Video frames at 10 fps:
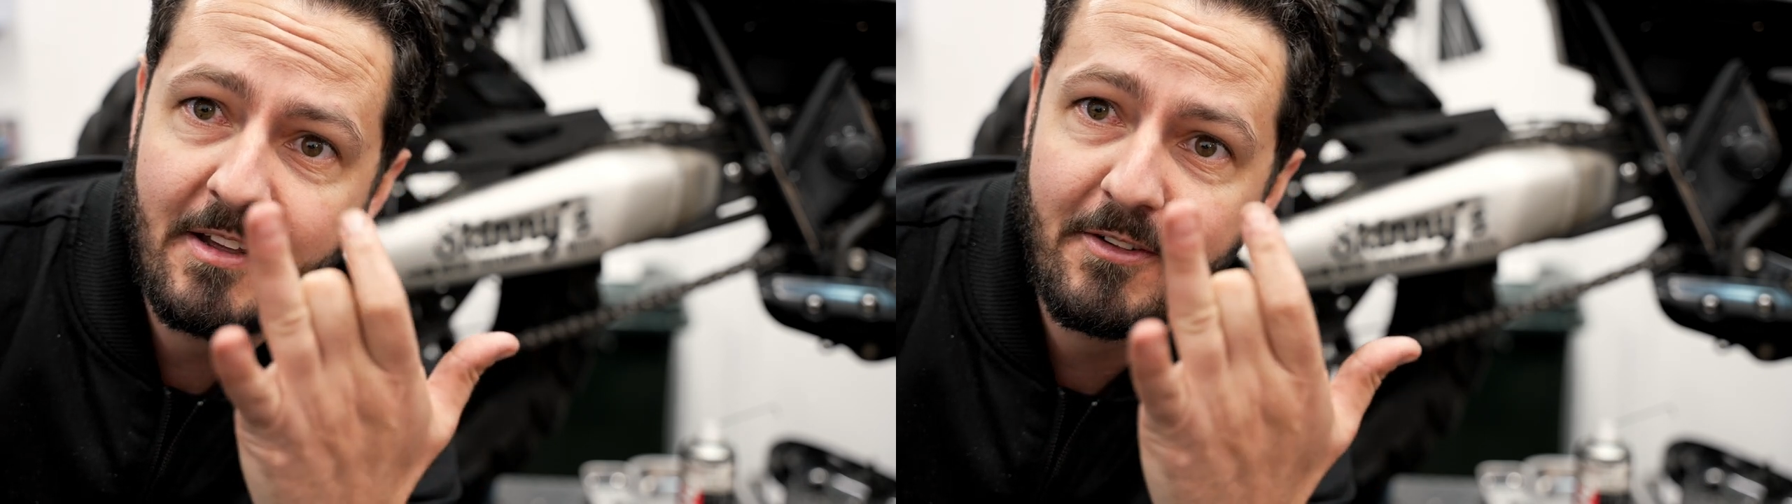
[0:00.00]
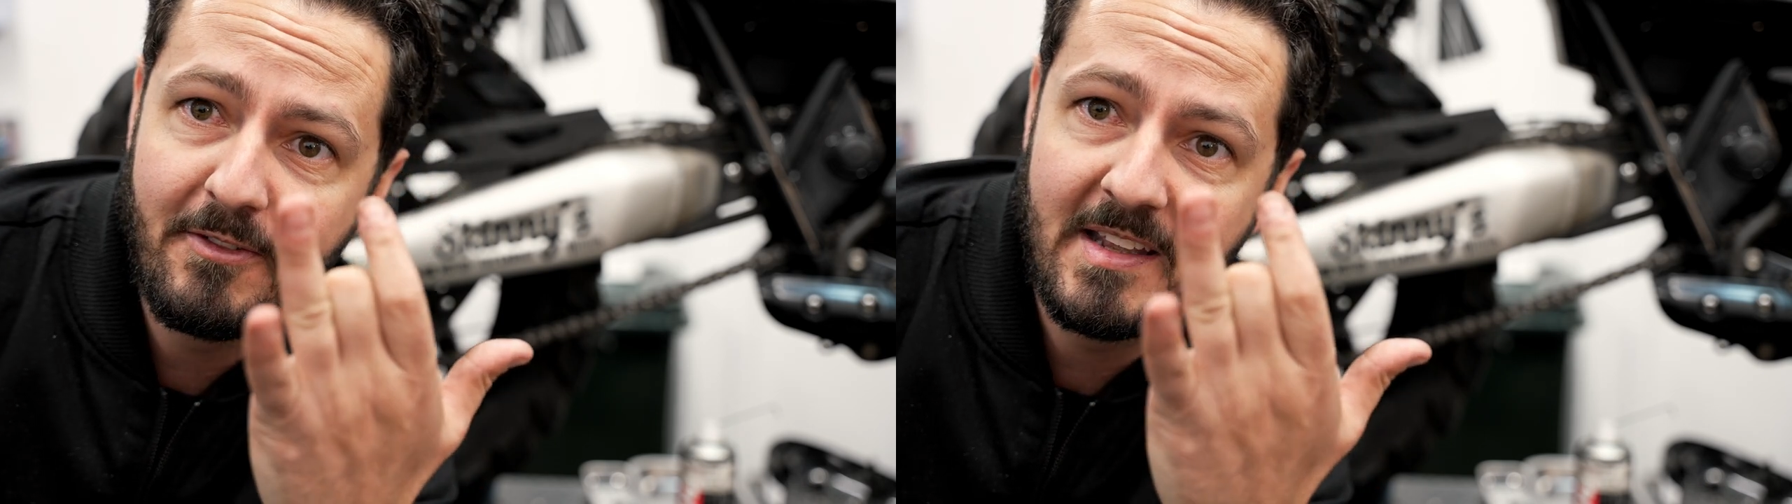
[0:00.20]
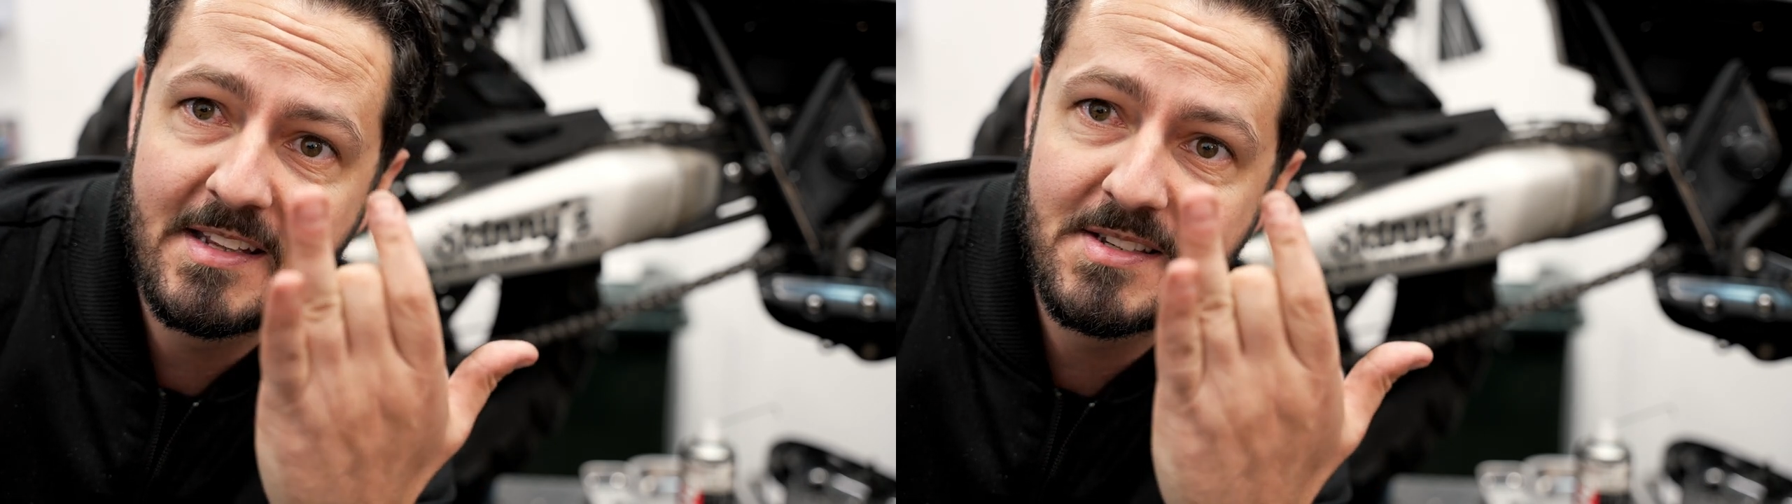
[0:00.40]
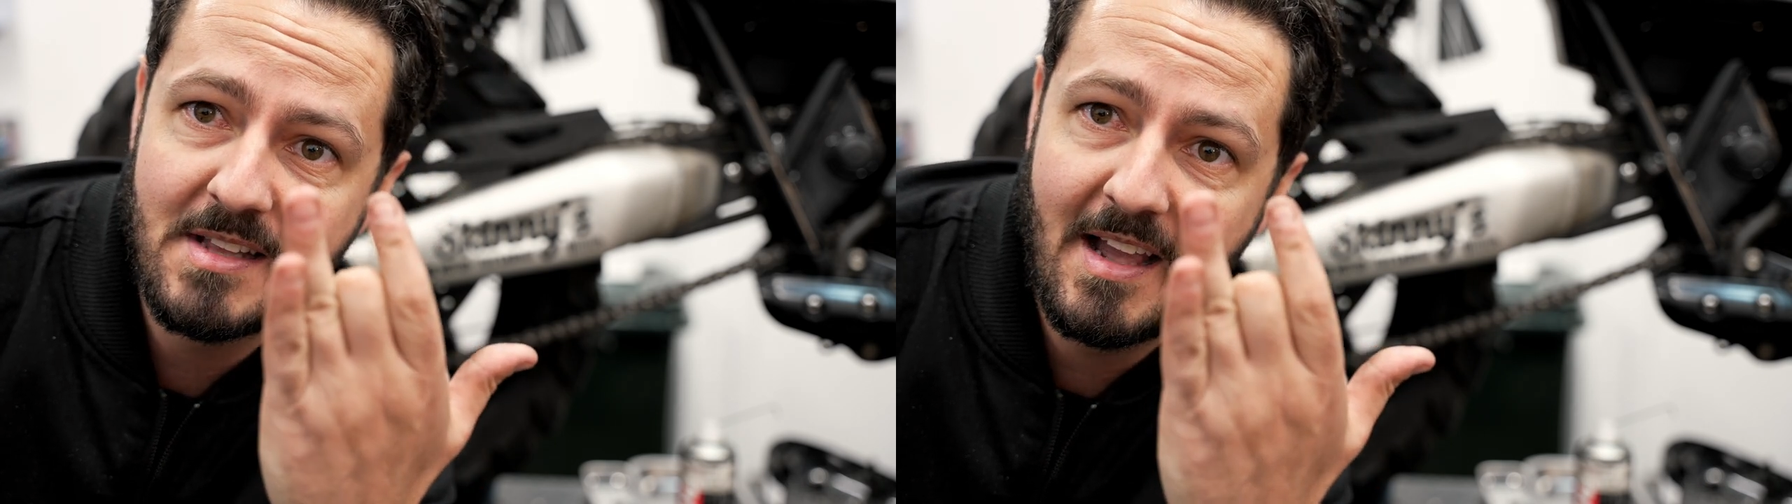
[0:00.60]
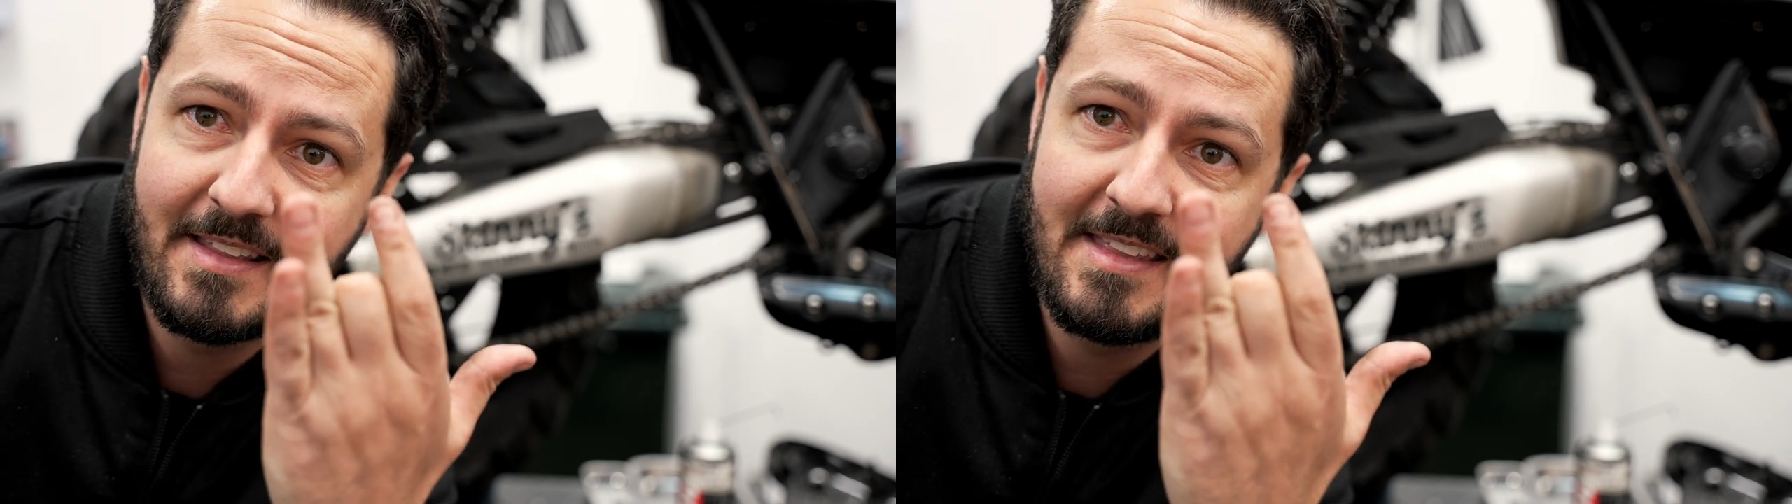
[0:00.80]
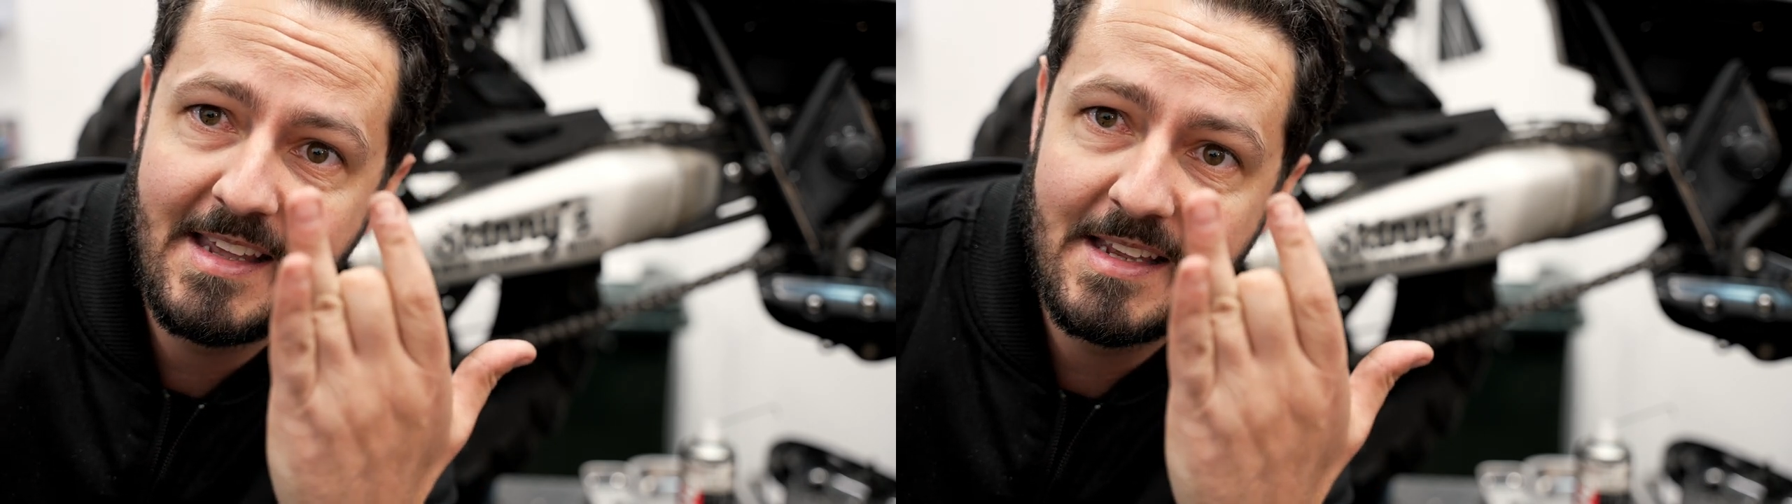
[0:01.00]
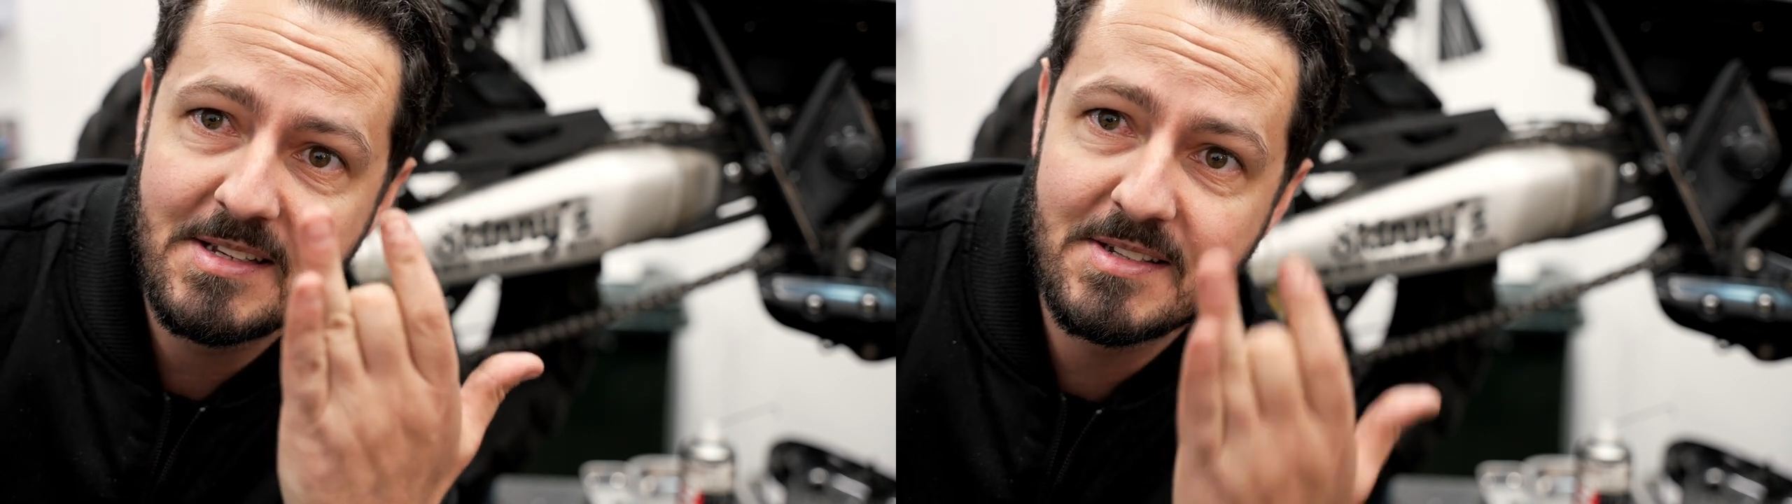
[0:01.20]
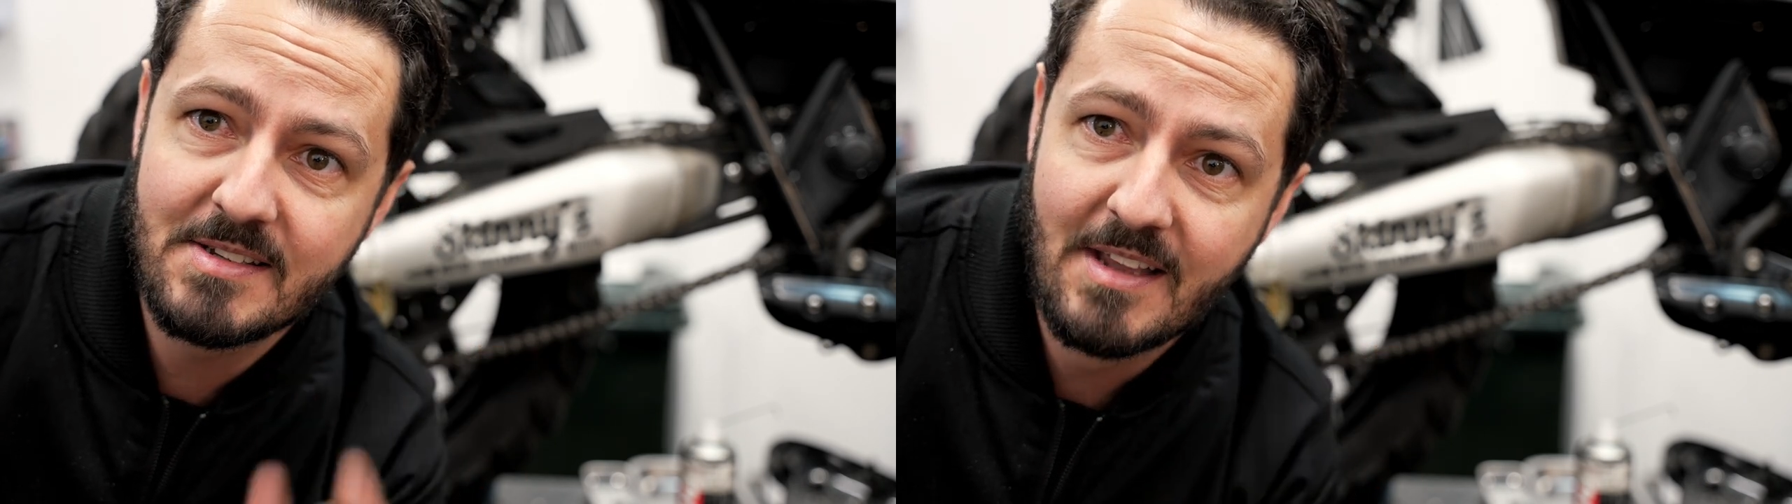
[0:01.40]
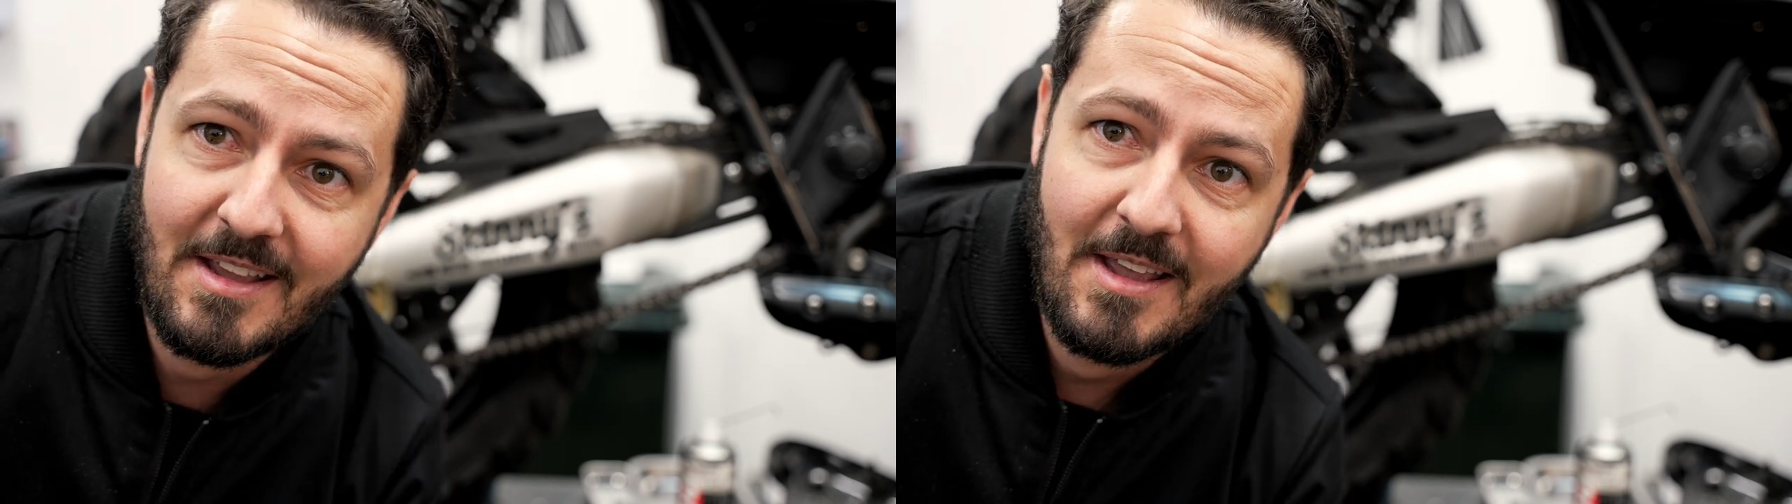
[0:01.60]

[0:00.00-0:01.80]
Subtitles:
fingers like this